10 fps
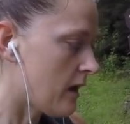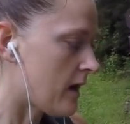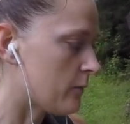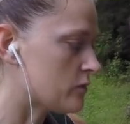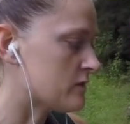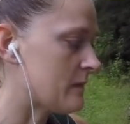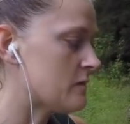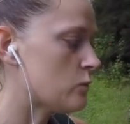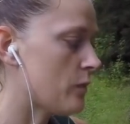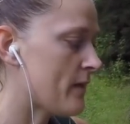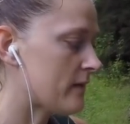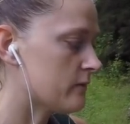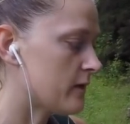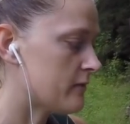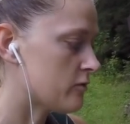uh, which will take me to
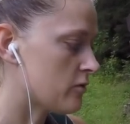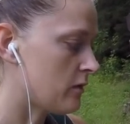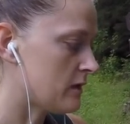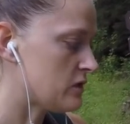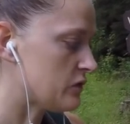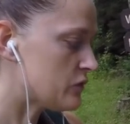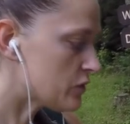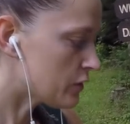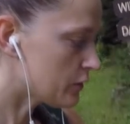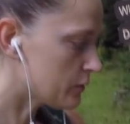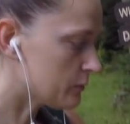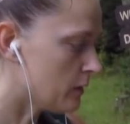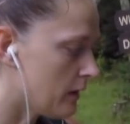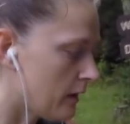1,592,